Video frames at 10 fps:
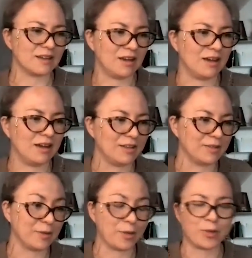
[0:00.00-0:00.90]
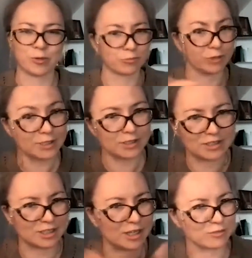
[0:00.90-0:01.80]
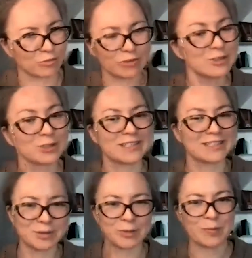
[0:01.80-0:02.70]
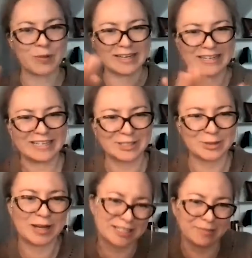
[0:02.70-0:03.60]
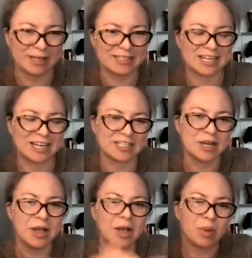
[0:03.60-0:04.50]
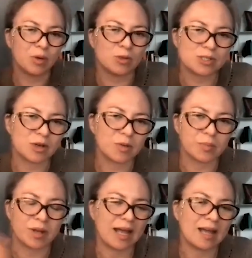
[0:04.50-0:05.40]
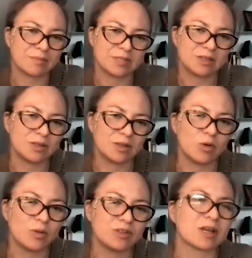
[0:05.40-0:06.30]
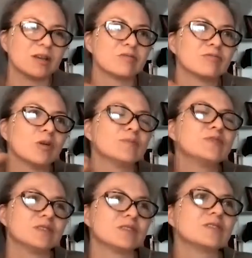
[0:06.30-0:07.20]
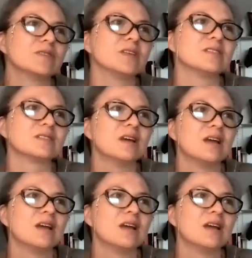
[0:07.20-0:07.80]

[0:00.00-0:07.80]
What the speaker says: the size of resources that we might need to actually make change. But also perhaps it almost kind of robs us of this